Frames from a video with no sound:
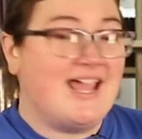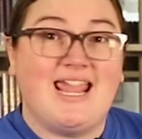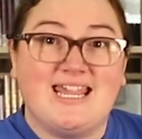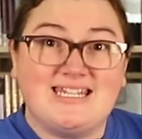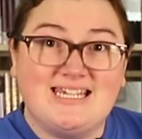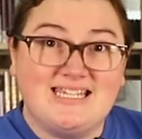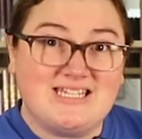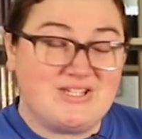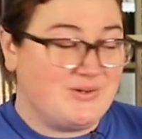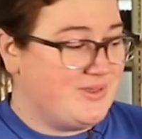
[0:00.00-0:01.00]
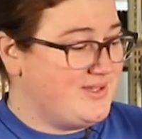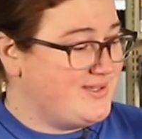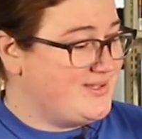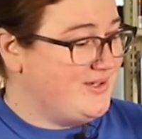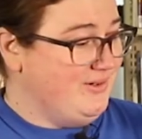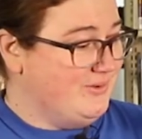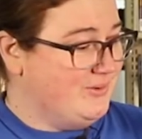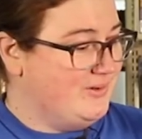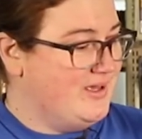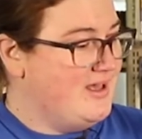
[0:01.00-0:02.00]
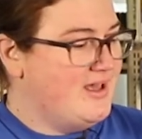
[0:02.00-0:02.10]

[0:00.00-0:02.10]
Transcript: and into the zoo.